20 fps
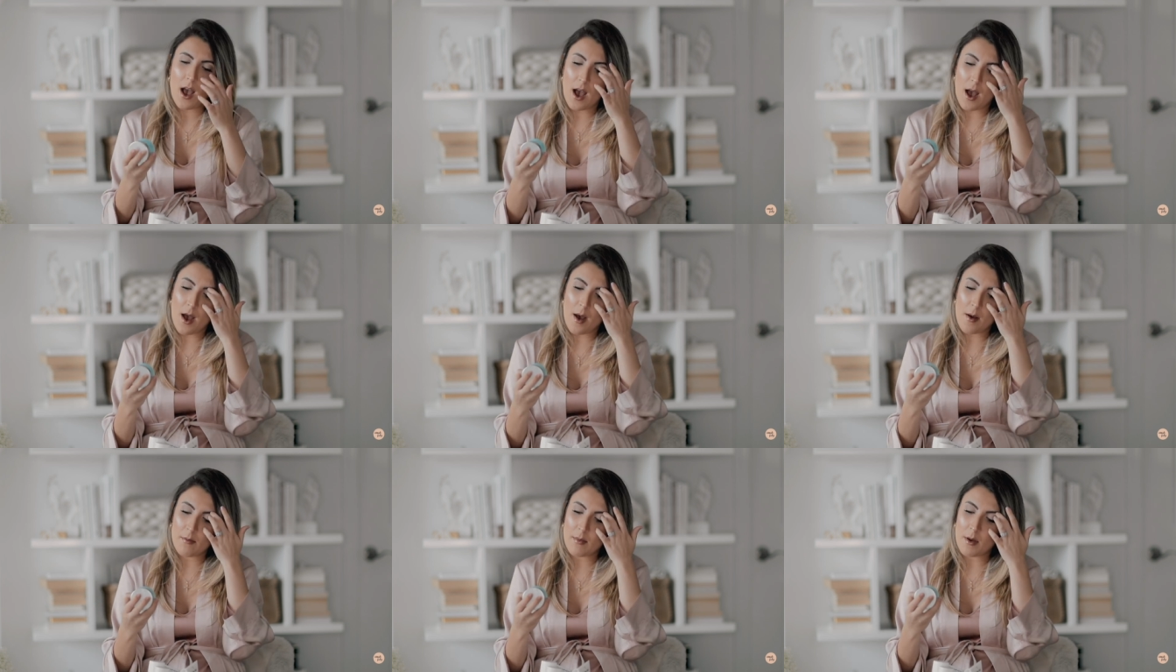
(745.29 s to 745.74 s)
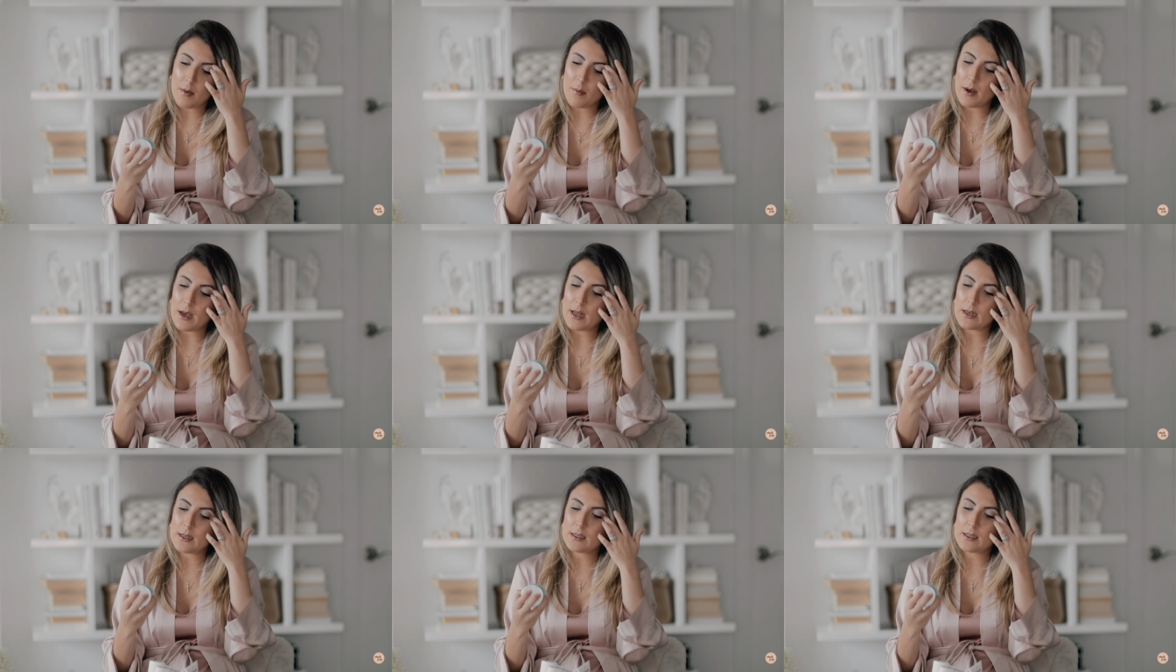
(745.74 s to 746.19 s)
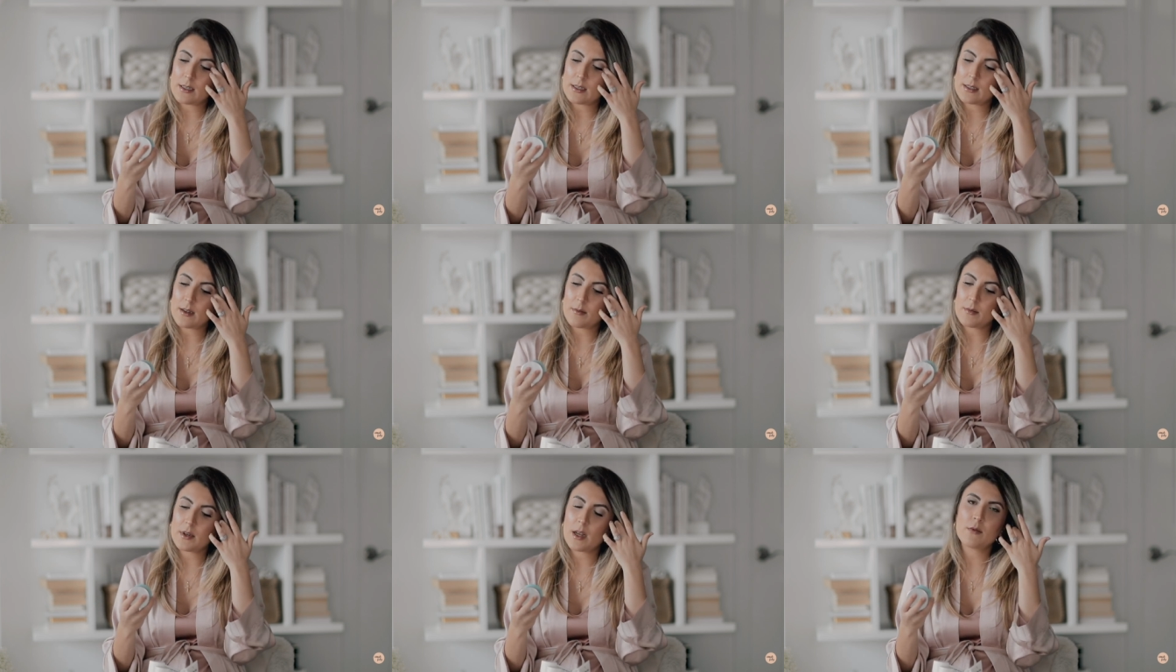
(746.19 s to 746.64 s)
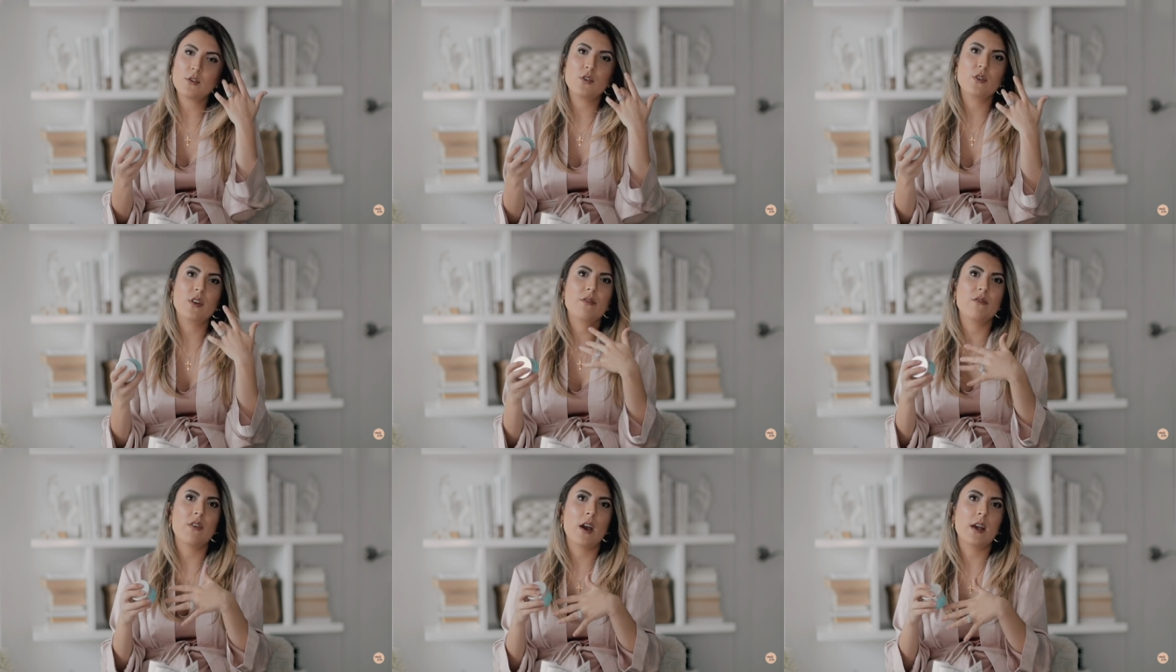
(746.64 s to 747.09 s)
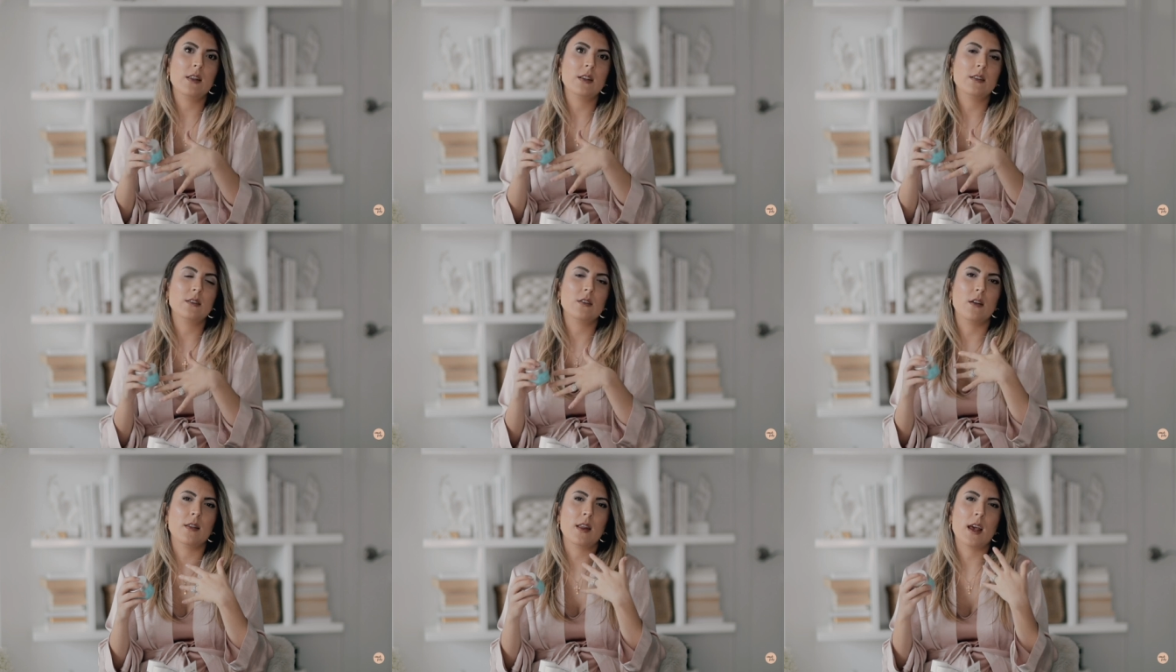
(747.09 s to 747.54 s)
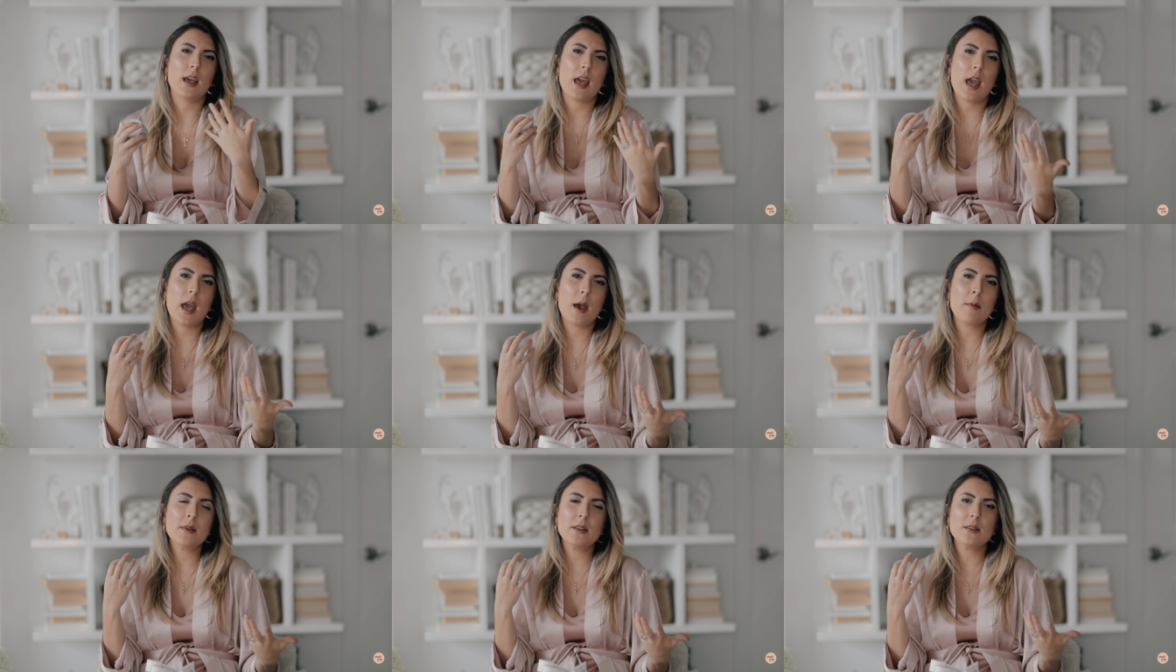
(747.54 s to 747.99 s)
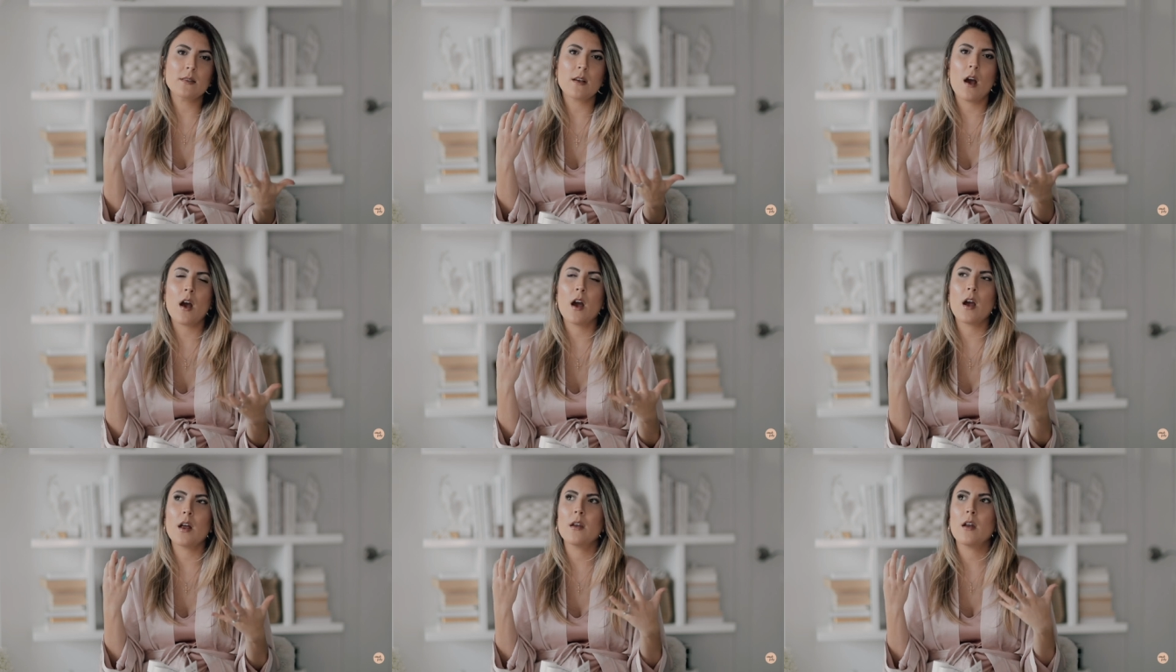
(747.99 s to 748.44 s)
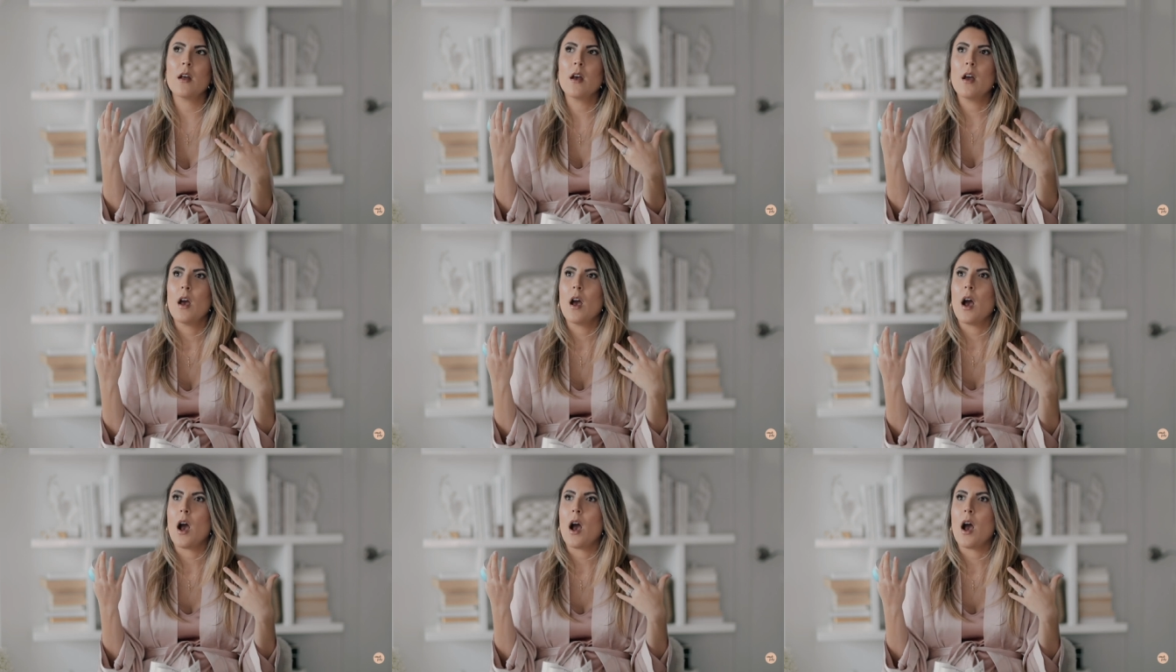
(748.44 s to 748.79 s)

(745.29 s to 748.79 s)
Um, but sometimes you can find this on like Amazon,